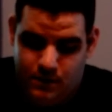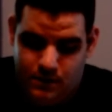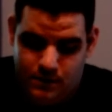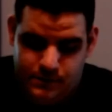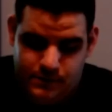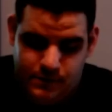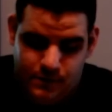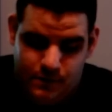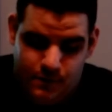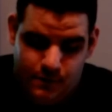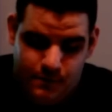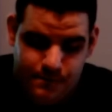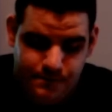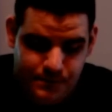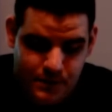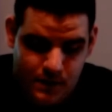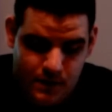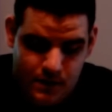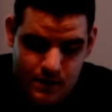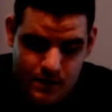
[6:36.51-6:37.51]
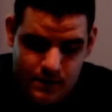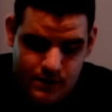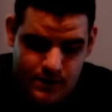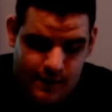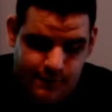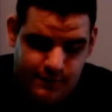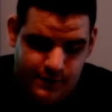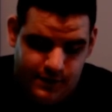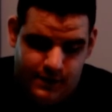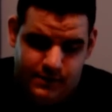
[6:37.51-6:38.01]
So
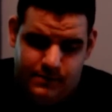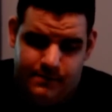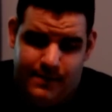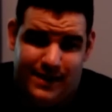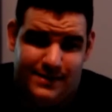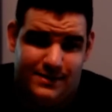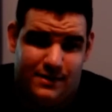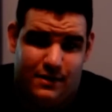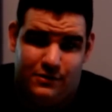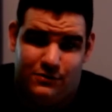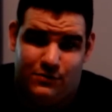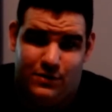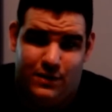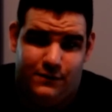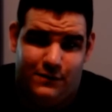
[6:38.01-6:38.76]
definitely need to max out at 3.